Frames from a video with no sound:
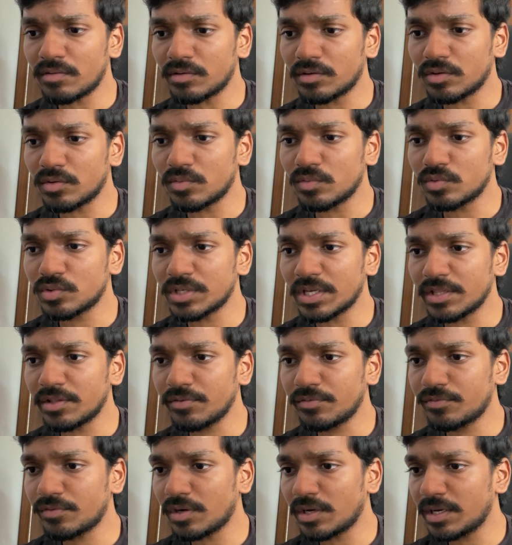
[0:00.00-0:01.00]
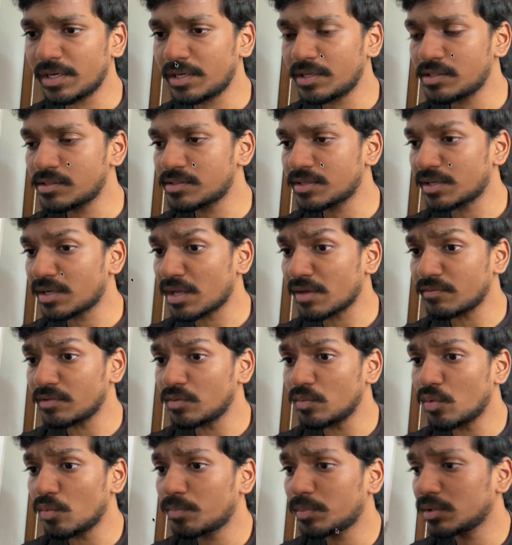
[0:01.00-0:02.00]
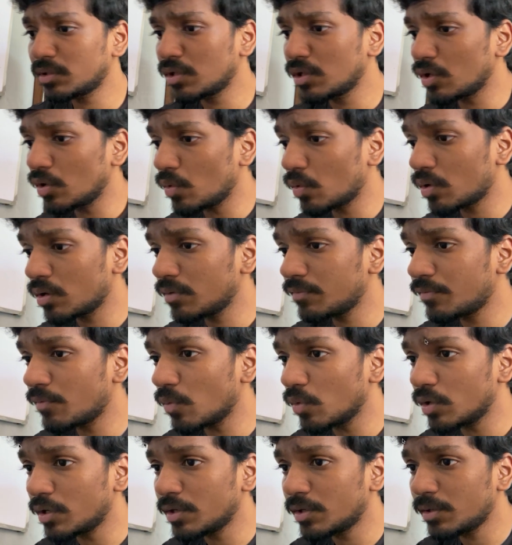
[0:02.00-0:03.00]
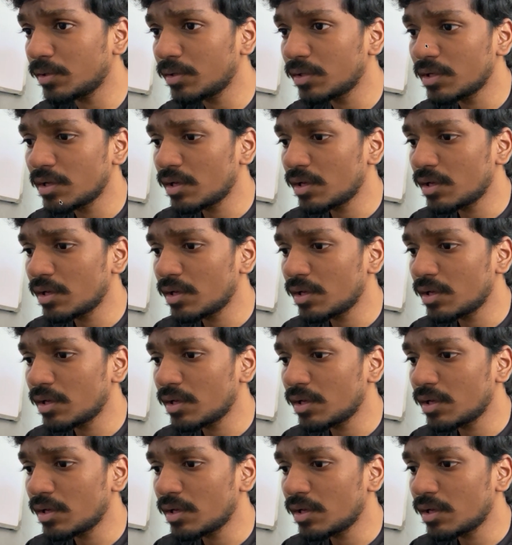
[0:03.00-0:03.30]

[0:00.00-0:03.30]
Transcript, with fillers: close other files and I will open the local folder.